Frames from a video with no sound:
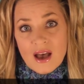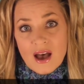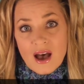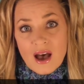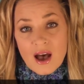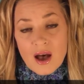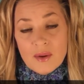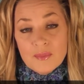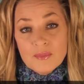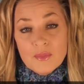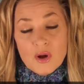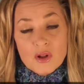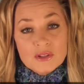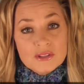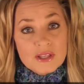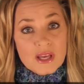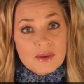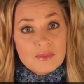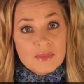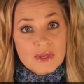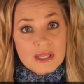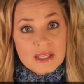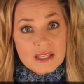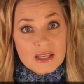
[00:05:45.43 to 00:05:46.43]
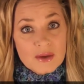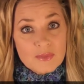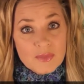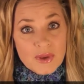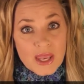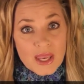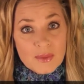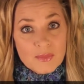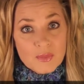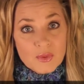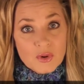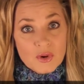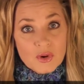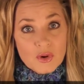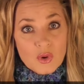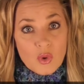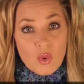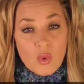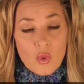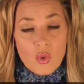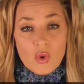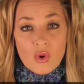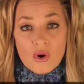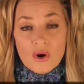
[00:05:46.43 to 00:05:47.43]
multimedia paper,
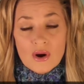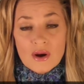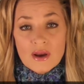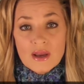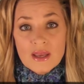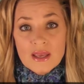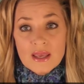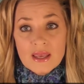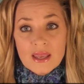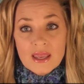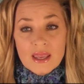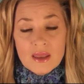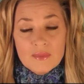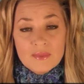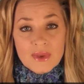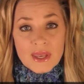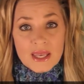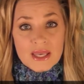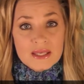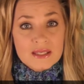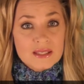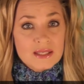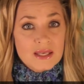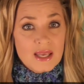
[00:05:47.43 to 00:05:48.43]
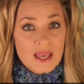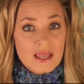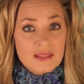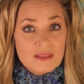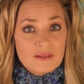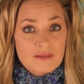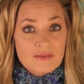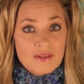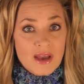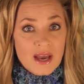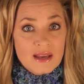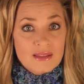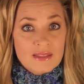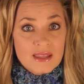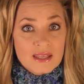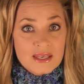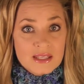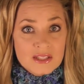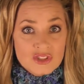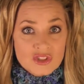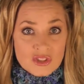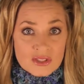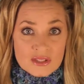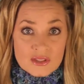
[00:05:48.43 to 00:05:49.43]
or it may indicate the fact that
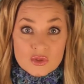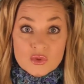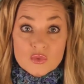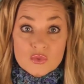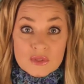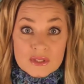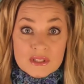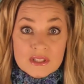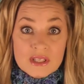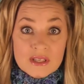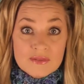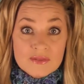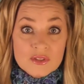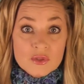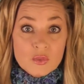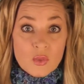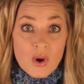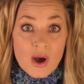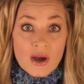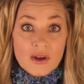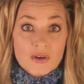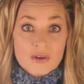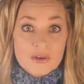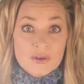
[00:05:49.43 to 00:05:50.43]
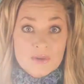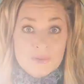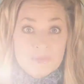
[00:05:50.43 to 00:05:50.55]
it just receives water.